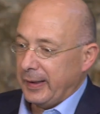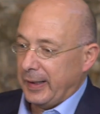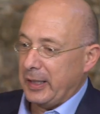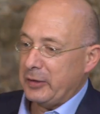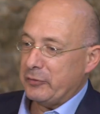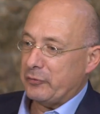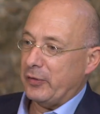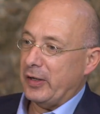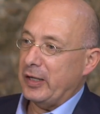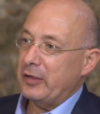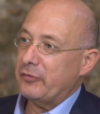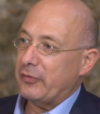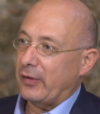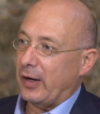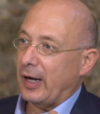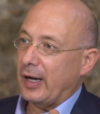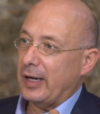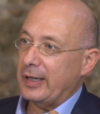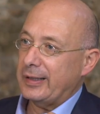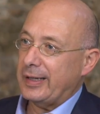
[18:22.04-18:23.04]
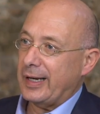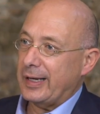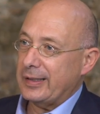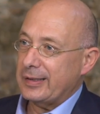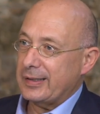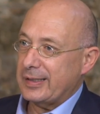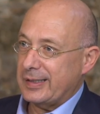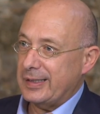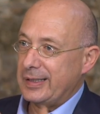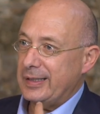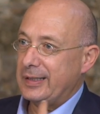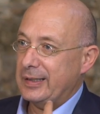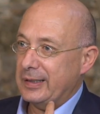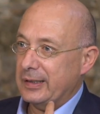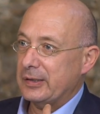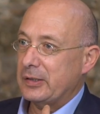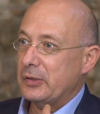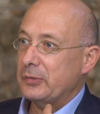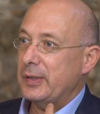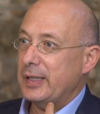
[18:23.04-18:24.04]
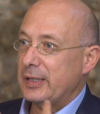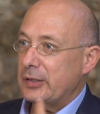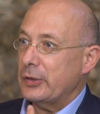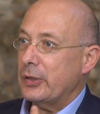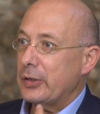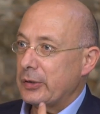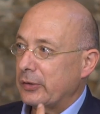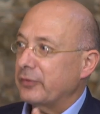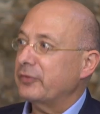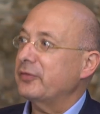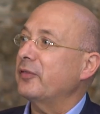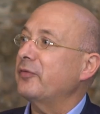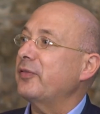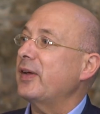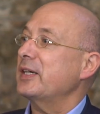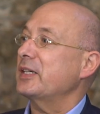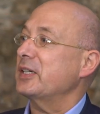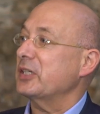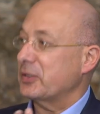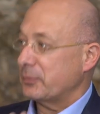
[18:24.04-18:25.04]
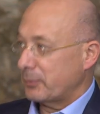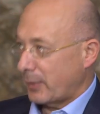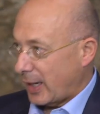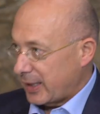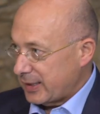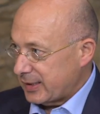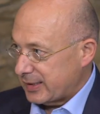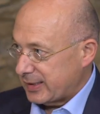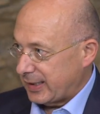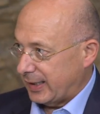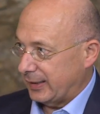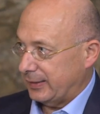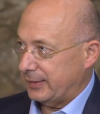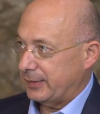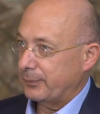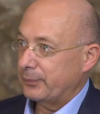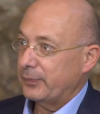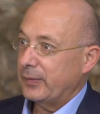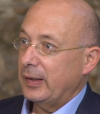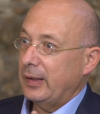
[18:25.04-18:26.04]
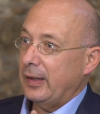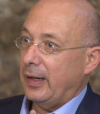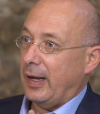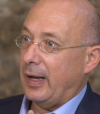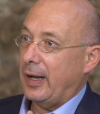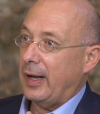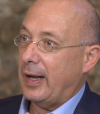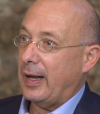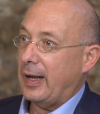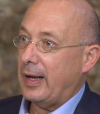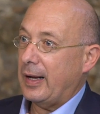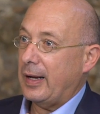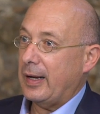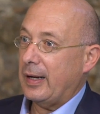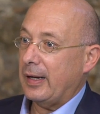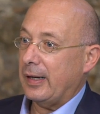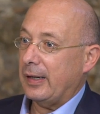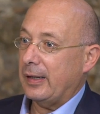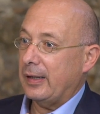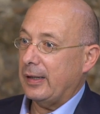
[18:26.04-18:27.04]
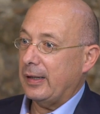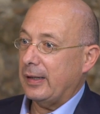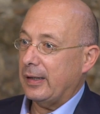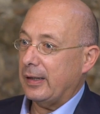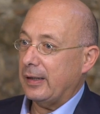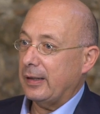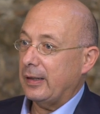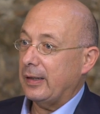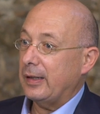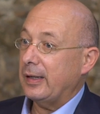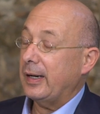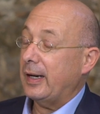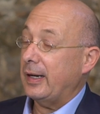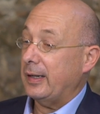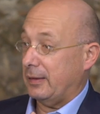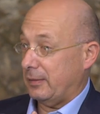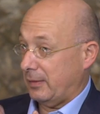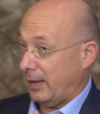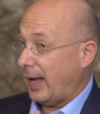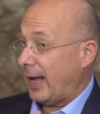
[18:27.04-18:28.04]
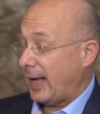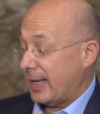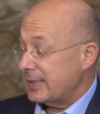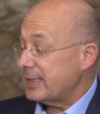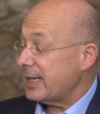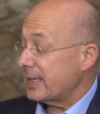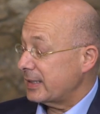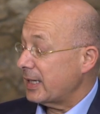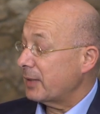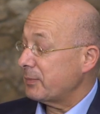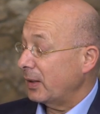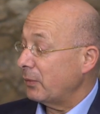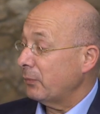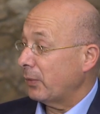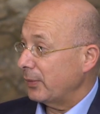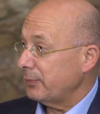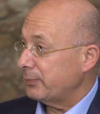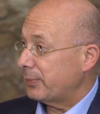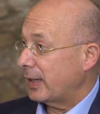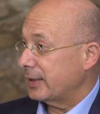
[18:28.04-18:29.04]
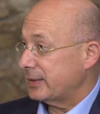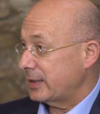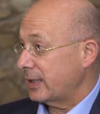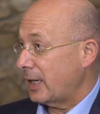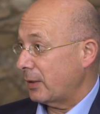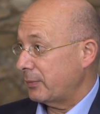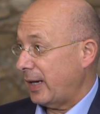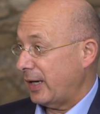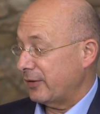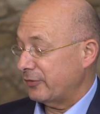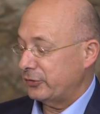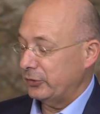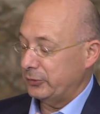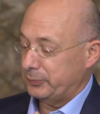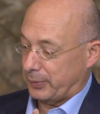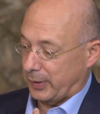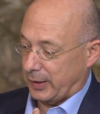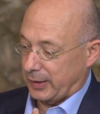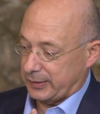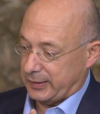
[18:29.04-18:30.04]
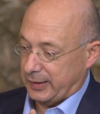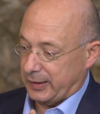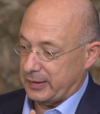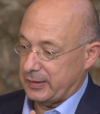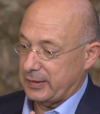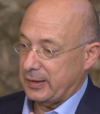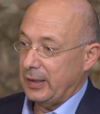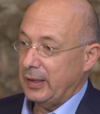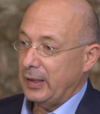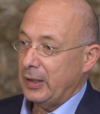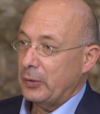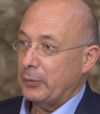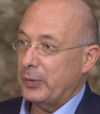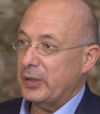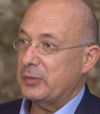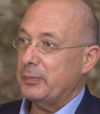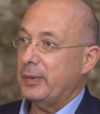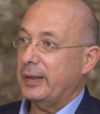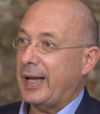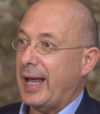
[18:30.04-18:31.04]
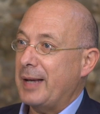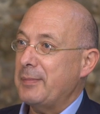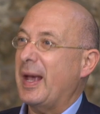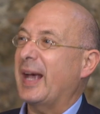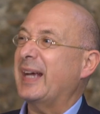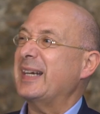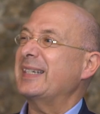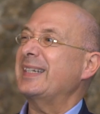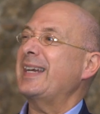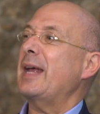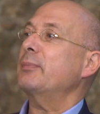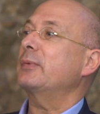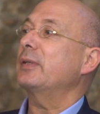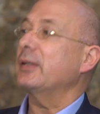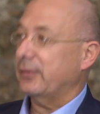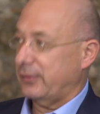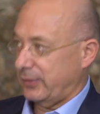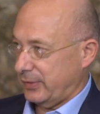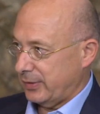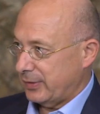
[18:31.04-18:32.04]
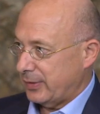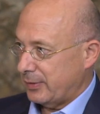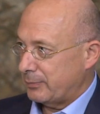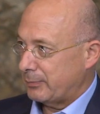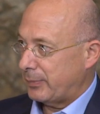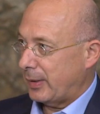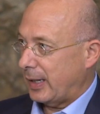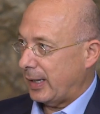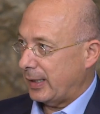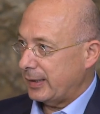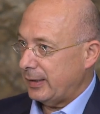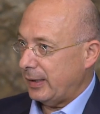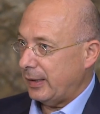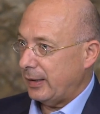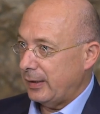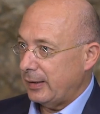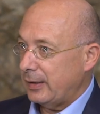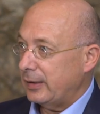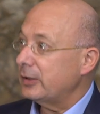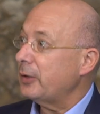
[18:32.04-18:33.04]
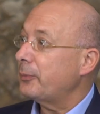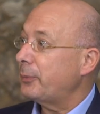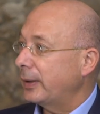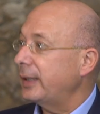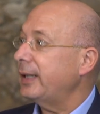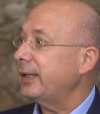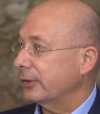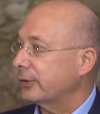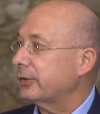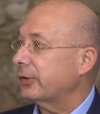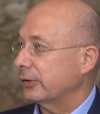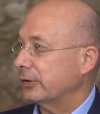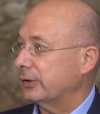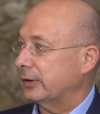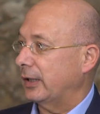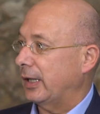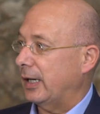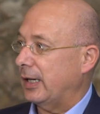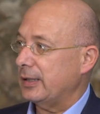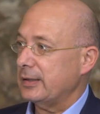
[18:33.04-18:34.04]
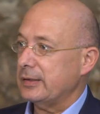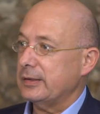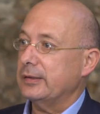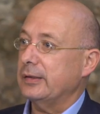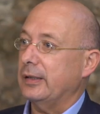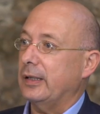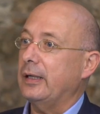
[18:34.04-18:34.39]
If I can see the return of the fascist mindset, at that time in one party, now we have two parties, which became accepted by the political class,